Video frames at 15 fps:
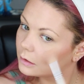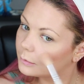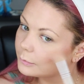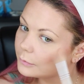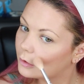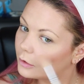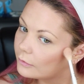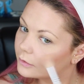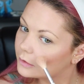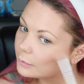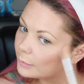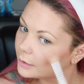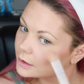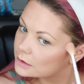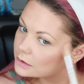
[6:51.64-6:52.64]
I'm not having the
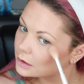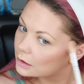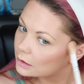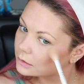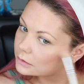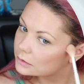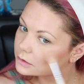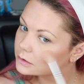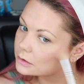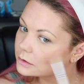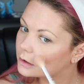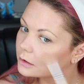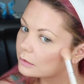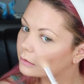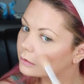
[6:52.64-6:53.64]
best luck just
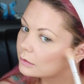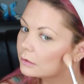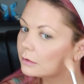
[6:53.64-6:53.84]
now.